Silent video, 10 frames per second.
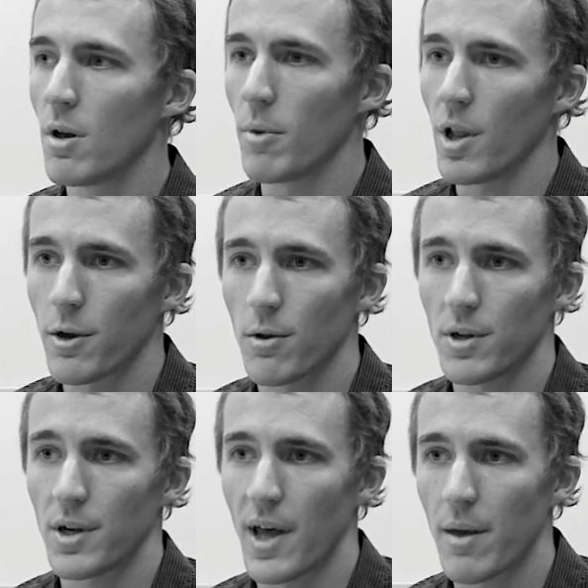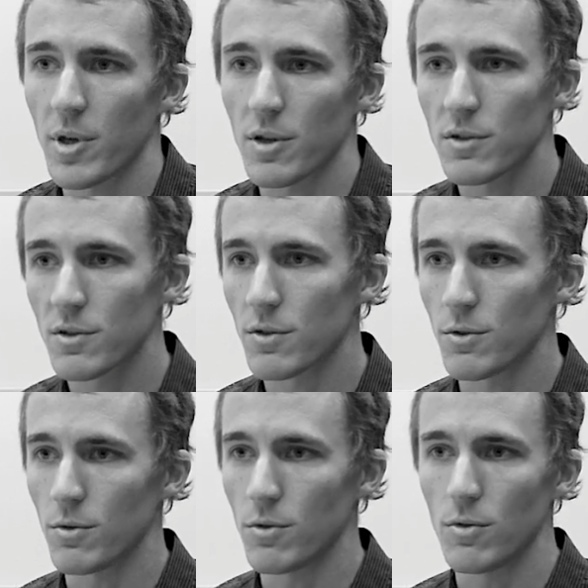molecular dynamics
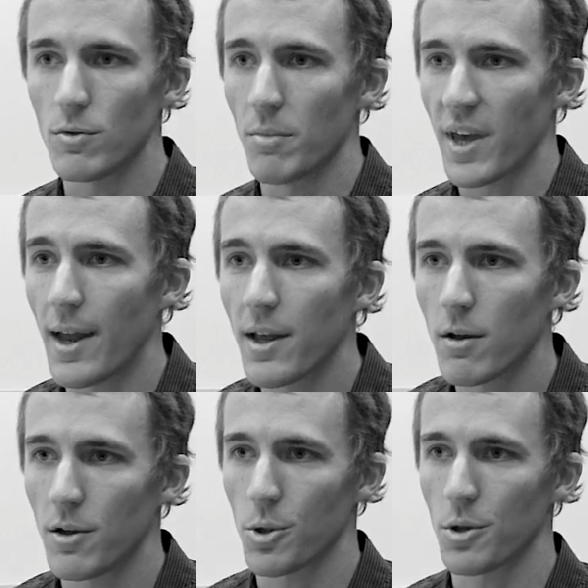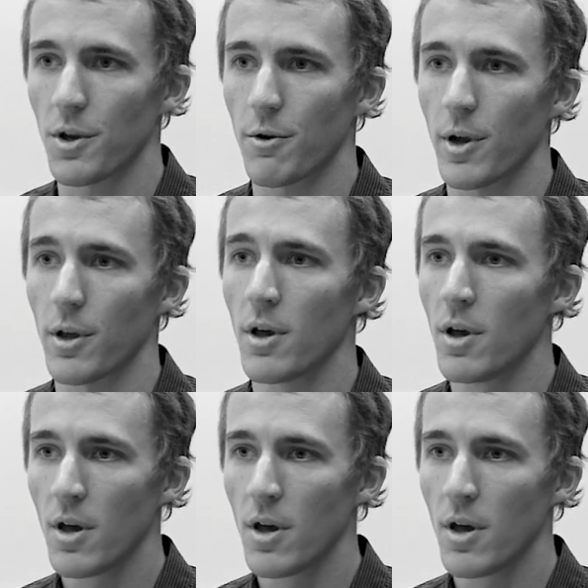to mechanical engineering.